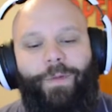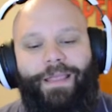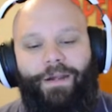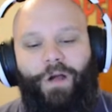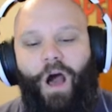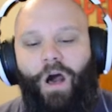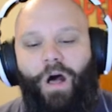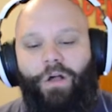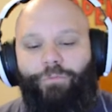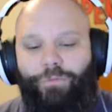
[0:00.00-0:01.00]
we can
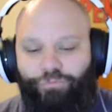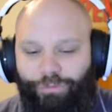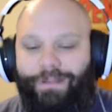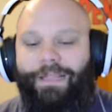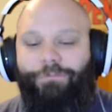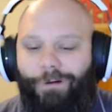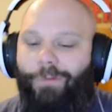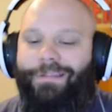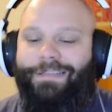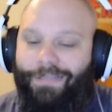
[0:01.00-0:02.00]
all really
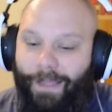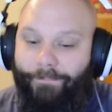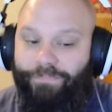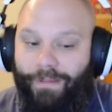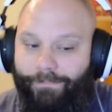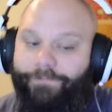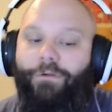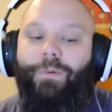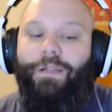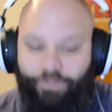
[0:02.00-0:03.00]
grow this club
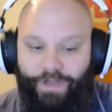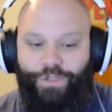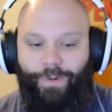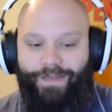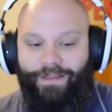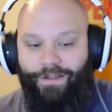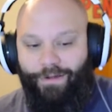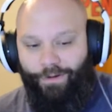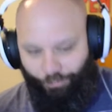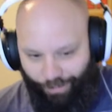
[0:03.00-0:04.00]
before we graduate.
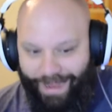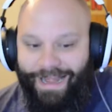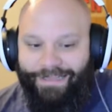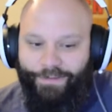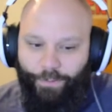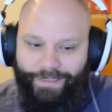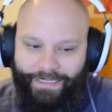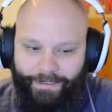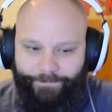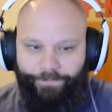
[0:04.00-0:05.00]
Right, Natsuki?